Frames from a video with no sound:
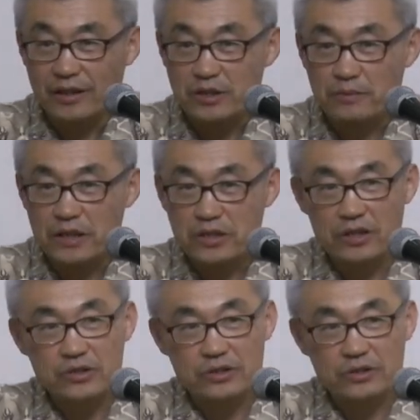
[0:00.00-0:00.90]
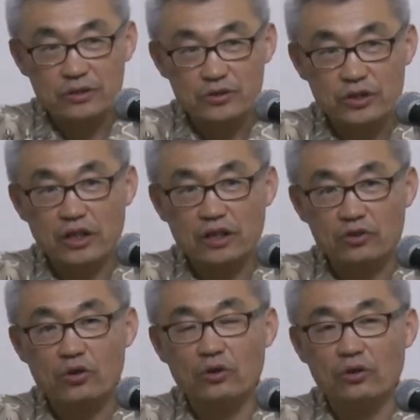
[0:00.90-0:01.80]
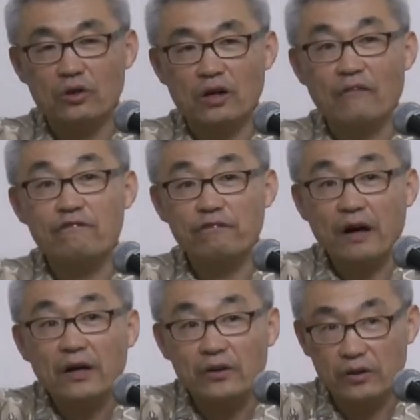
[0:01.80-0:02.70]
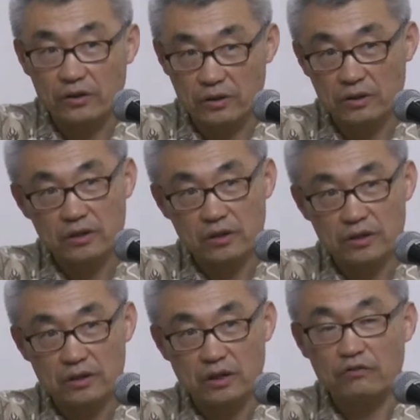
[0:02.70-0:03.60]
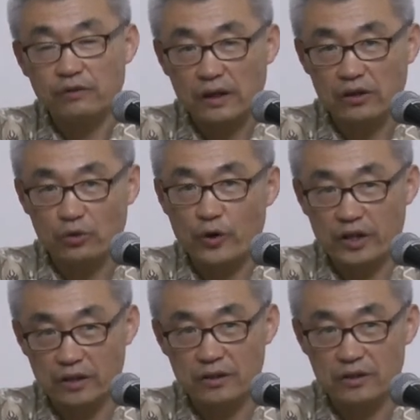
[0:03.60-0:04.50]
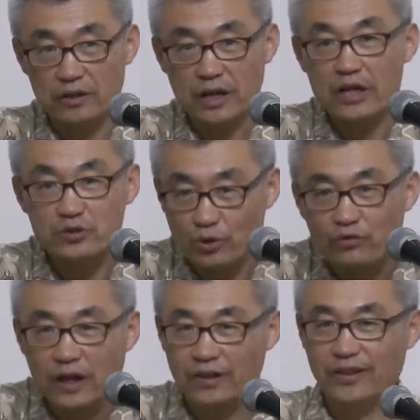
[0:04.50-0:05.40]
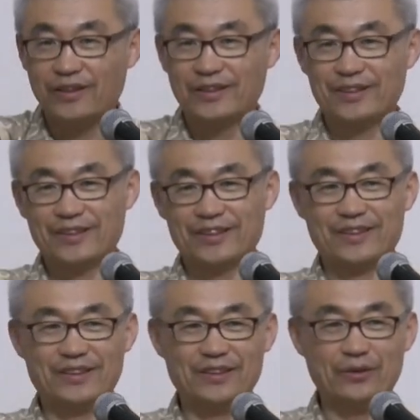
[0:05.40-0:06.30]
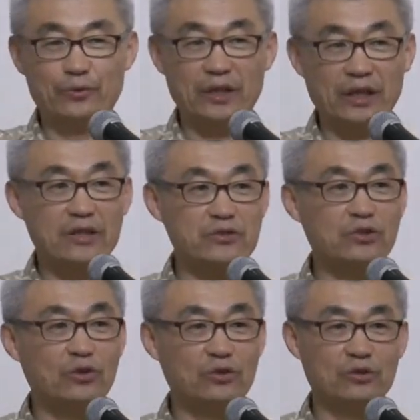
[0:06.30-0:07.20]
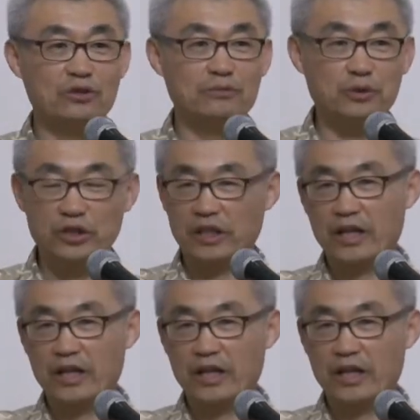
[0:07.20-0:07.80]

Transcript: As much as you cannot call a fire when it has no fire, when it has no burning